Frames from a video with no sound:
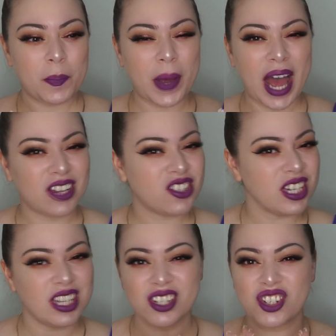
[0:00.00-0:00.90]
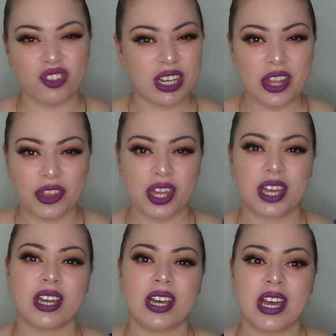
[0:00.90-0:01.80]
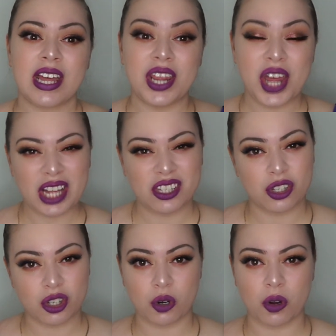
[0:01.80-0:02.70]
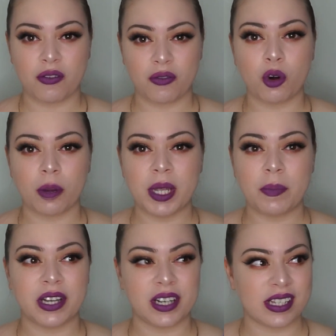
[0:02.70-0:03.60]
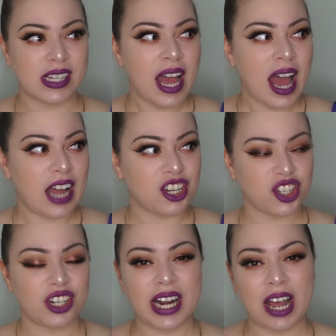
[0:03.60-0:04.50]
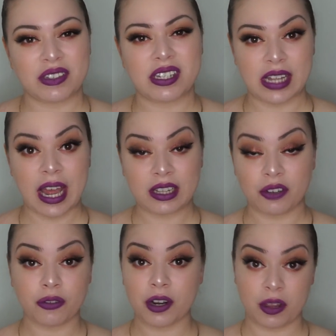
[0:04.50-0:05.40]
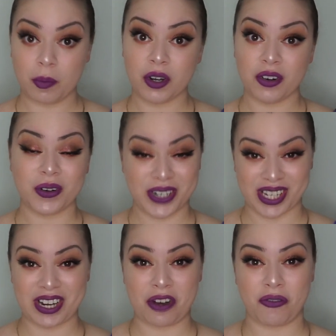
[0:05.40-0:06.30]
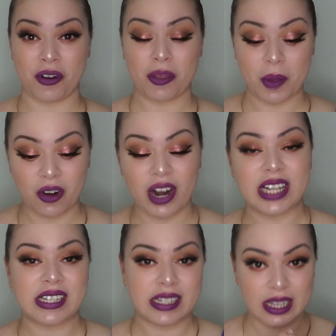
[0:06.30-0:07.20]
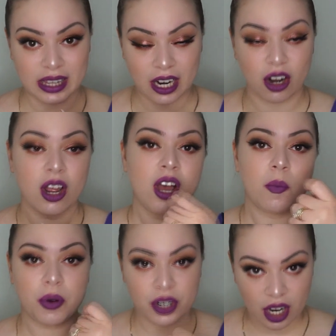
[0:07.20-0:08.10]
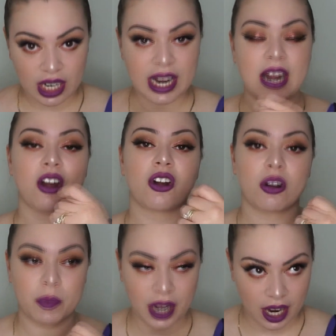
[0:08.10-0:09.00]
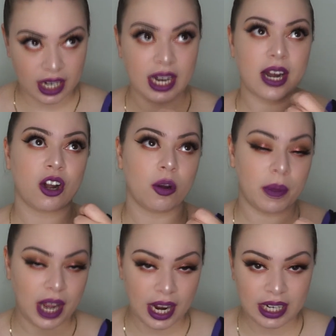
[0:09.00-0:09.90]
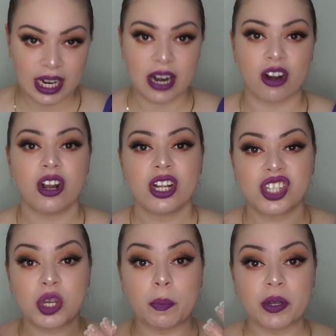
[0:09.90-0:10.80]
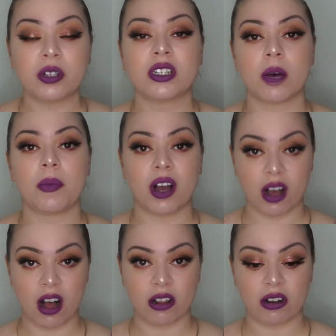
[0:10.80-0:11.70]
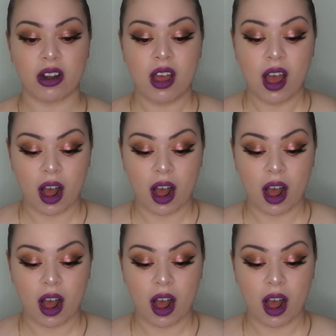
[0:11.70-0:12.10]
patchy, streaky thing, that's a turn off for me, because I shouldn't have to stand in front of the mirror or sit in front of the mirror and sit there putting on layer behind layer behind layer to build up a color.